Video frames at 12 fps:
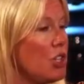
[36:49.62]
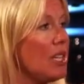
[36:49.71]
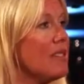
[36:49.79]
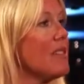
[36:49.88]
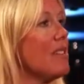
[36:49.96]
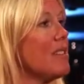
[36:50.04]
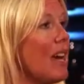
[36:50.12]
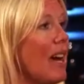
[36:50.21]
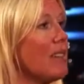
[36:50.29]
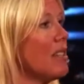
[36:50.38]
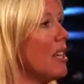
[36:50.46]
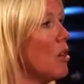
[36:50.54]
Jesus is
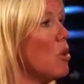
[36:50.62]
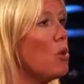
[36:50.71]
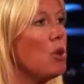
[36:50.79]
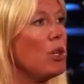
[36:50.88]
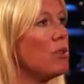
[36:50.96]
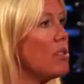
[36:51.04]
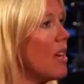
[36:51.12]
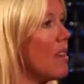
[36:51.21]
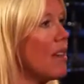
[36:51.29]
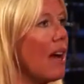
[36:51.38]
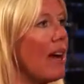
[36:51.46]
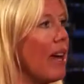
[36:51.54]
asking, who do you
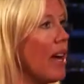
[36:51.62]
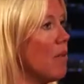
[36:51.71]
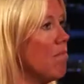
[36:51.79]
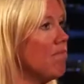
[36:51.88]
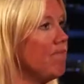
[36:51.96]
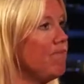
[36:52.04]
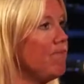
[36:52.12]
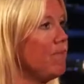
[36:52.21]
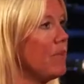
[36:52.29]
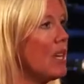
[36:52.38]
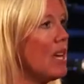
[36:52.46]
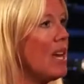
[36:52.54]
say that I am?
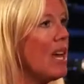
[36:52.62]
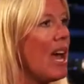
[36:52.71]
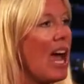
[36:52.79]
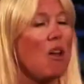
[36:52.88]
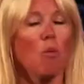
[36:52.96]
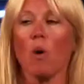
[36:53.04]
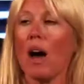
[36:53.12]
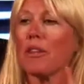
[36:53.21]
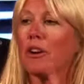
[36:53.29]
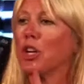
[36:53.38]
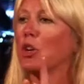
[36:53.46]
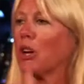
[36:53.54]
And
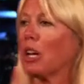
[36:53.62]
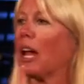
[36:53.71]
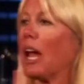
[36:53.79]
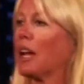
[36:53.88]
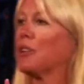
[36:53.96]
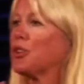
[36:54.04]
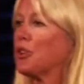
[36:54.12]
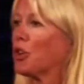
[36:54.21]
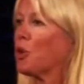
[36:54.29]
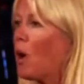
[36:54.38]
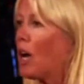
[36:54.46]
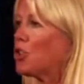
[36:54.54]
whether you can answer
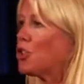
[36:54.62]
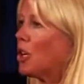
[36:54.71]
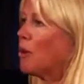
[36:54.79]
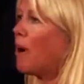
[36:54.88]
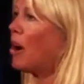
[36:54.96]
the question